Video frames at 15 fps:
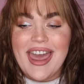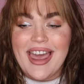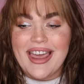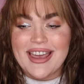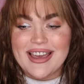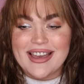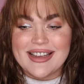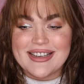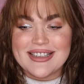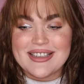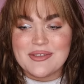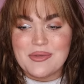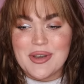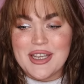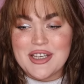
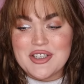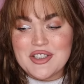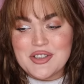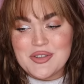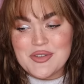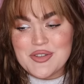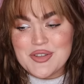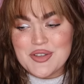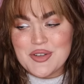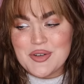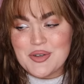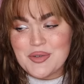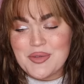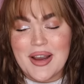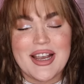And we can choose
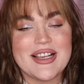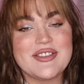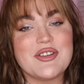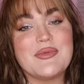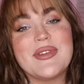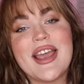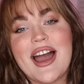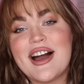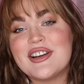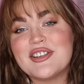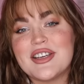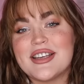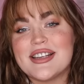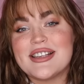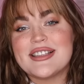to rise from the
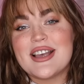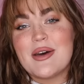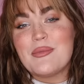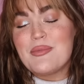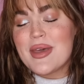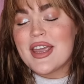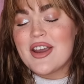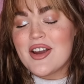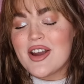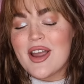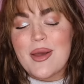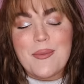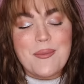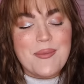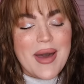ashes bigger
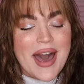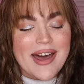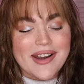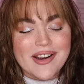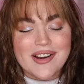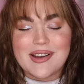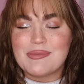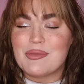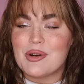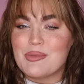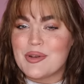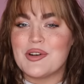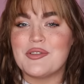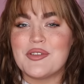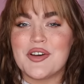and badder and more
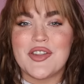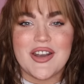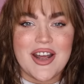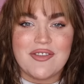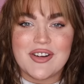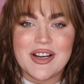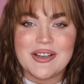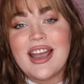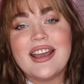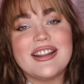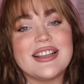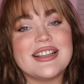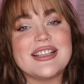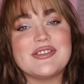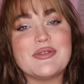beautiful than ever. I
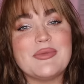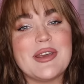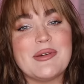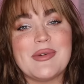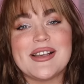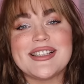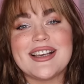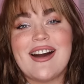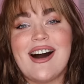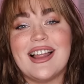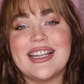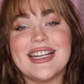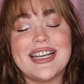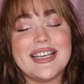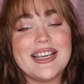think these would be amazing
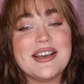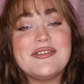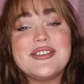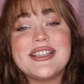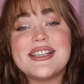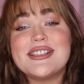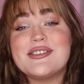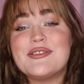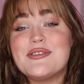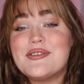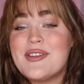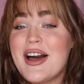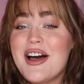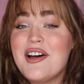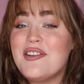holiday gifts as
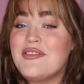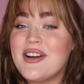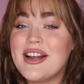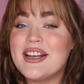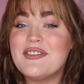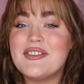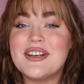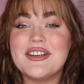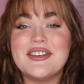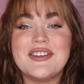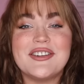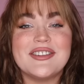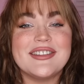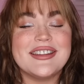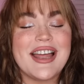well for anyone in
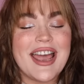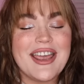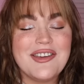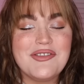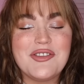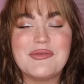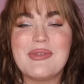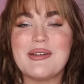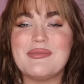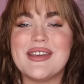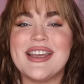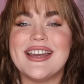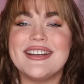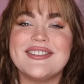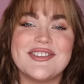your life who might
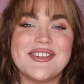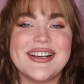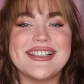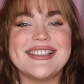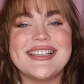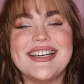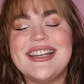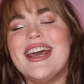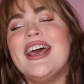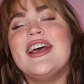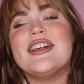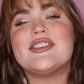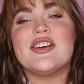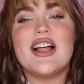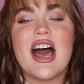be interested.
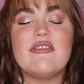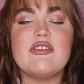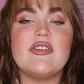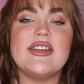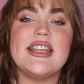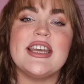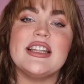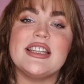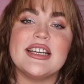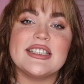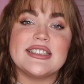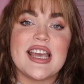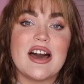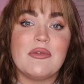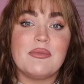So I'll have everything
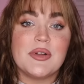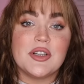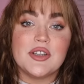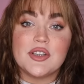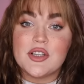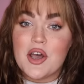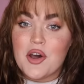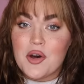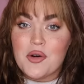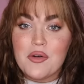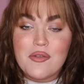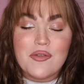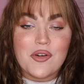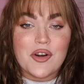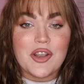linked down
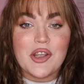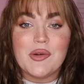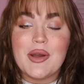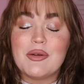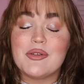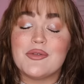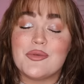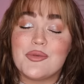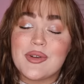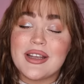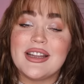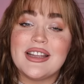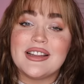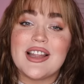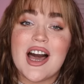below for you. I would
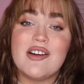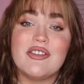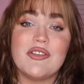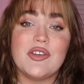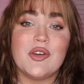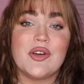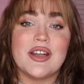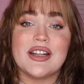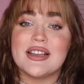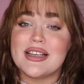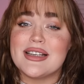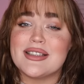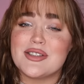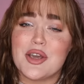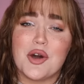really love if you could at
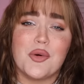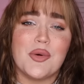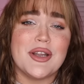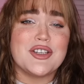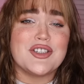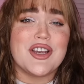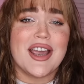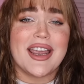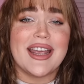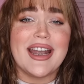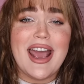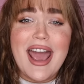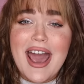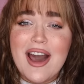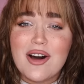least go and check
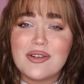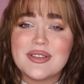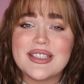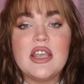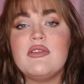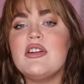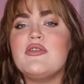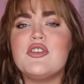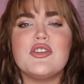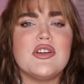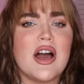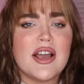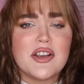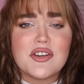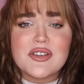it out. Even if they're
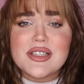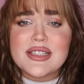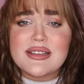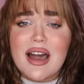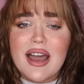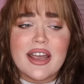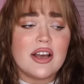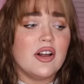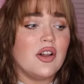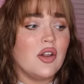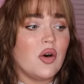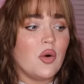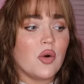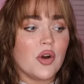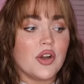not your
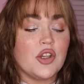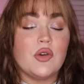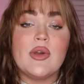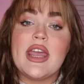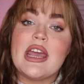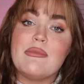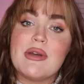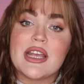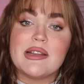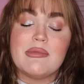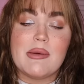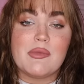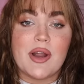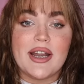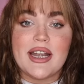style or you can't pick them
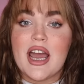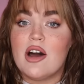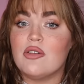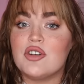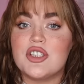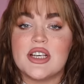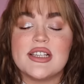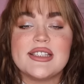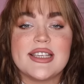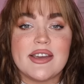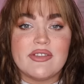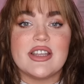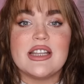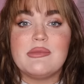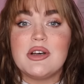up right now, just
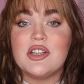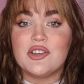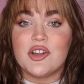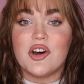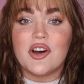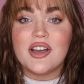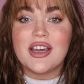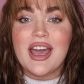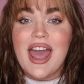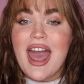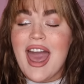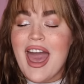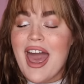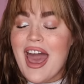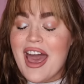giving them a look,
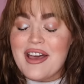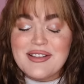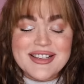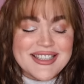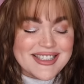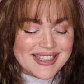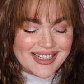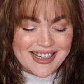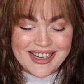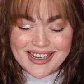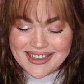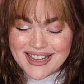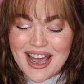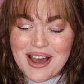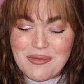
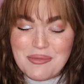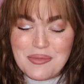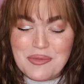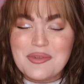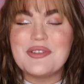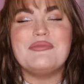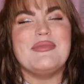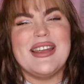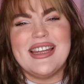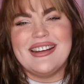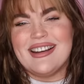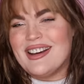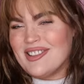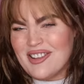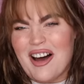seeing them would
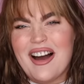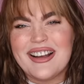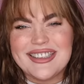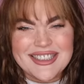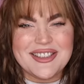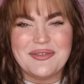mean a lot